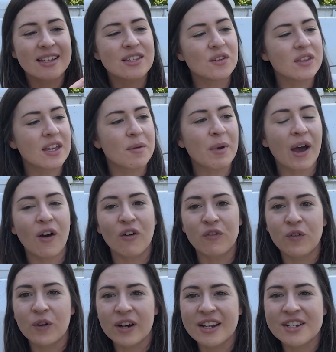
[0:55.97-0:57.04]
It's only about
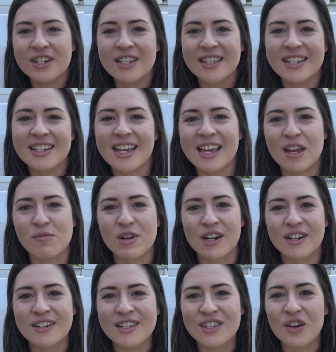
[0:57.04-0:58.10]
four inches in
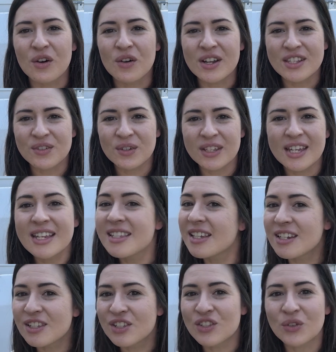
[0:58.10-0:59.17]
diameter, so it's really
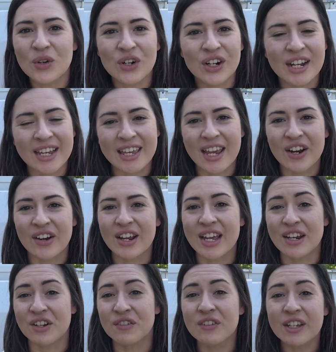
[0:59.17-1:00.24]
easy to store and
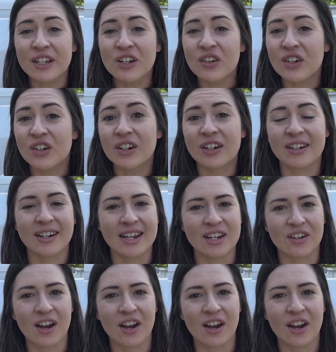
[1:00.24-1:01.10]
carry in your vehicle or in your